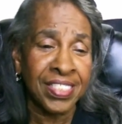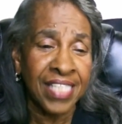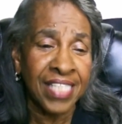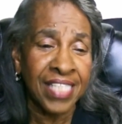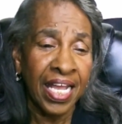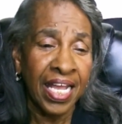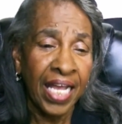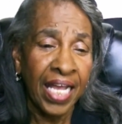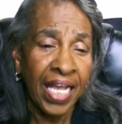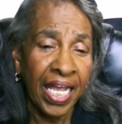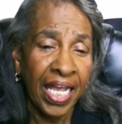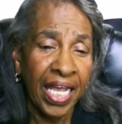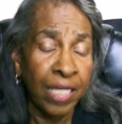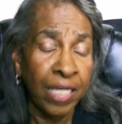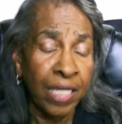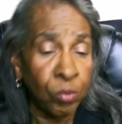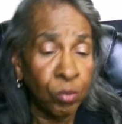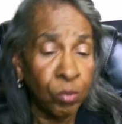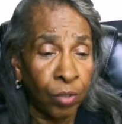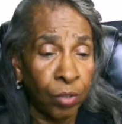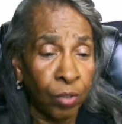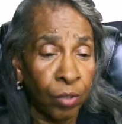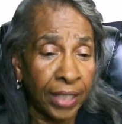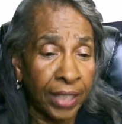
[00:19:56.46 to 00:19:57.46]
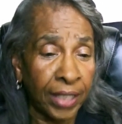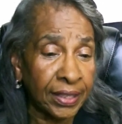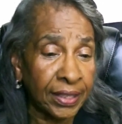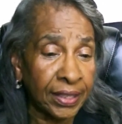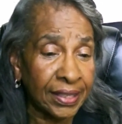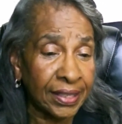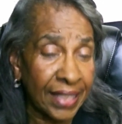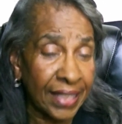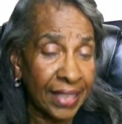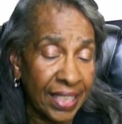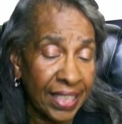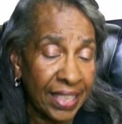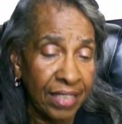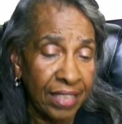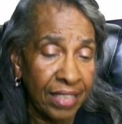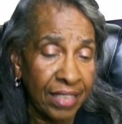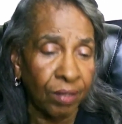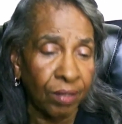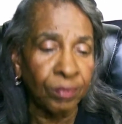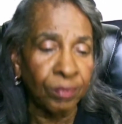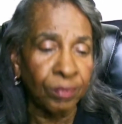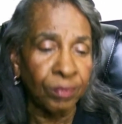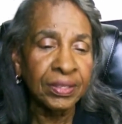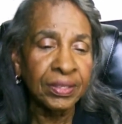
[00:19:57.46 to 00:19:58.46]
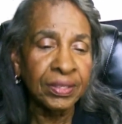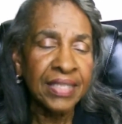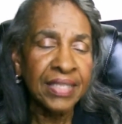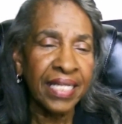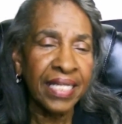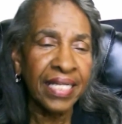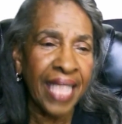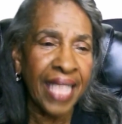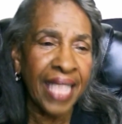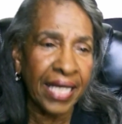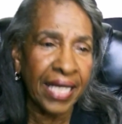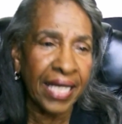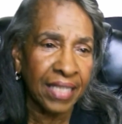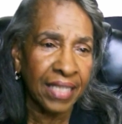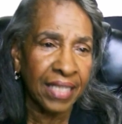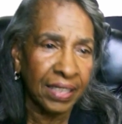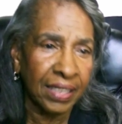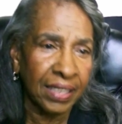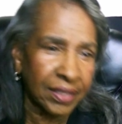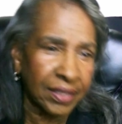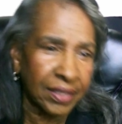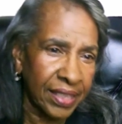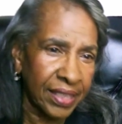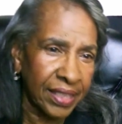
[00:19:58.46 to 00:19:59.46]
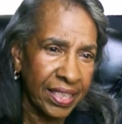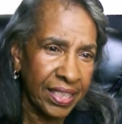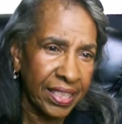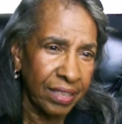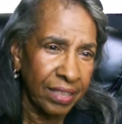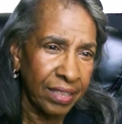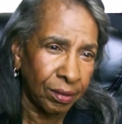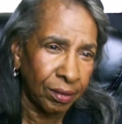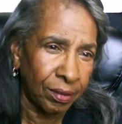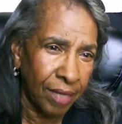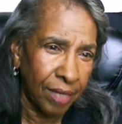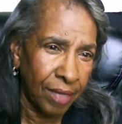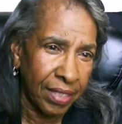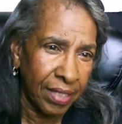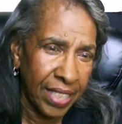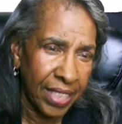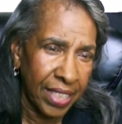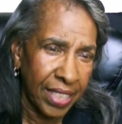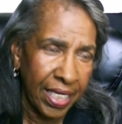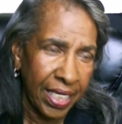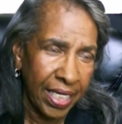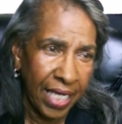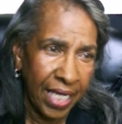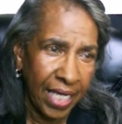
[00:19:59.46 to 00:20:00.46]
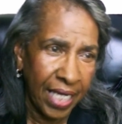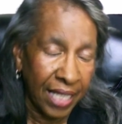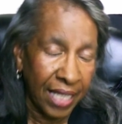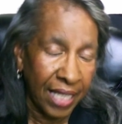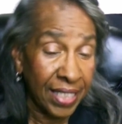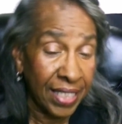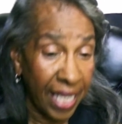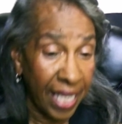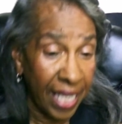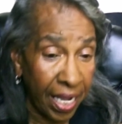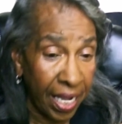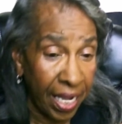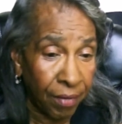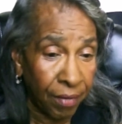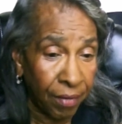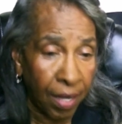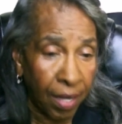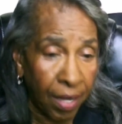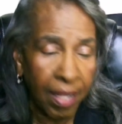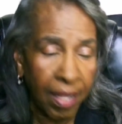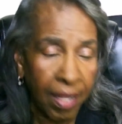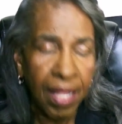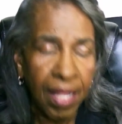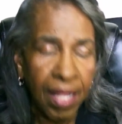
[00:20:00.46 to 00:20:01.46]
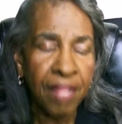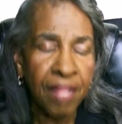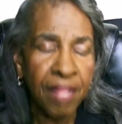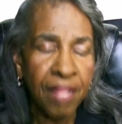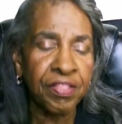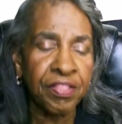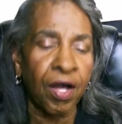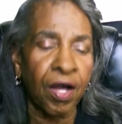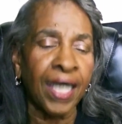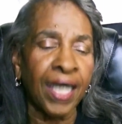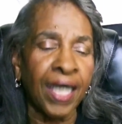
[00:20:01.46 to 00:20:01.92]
in order to heal the error thought.